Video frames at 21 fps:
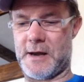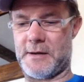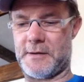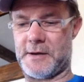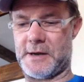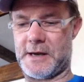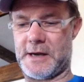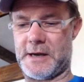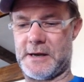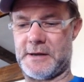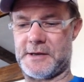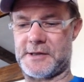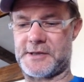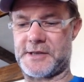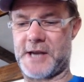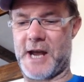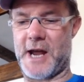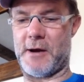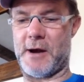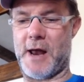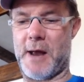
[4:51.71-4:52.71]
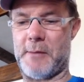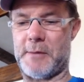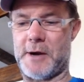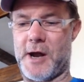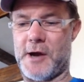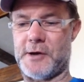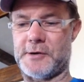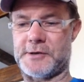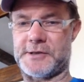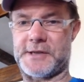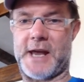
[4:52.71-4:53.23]
the scale
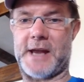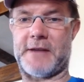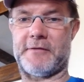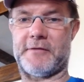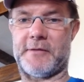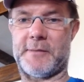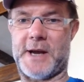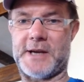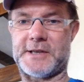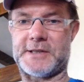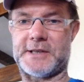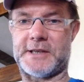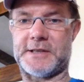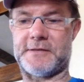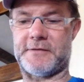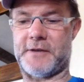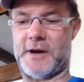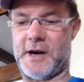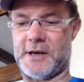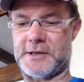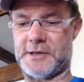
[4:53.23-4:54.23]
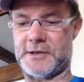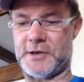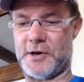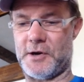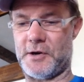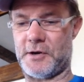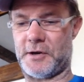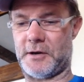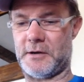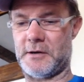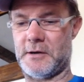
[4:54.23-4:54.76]
uploads that information into
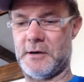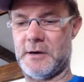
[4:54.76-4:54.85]
VitaDoc.